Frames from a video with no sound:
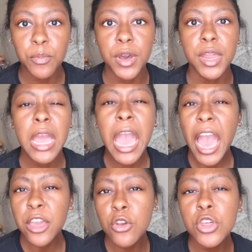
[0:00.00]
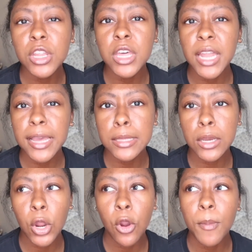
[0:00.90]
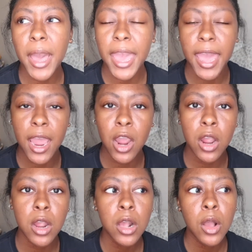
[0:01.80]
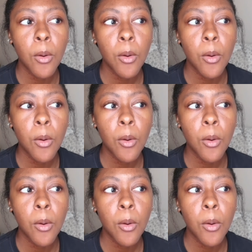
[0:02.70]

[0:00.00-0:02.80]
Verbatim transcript: but I usually like to curl my hair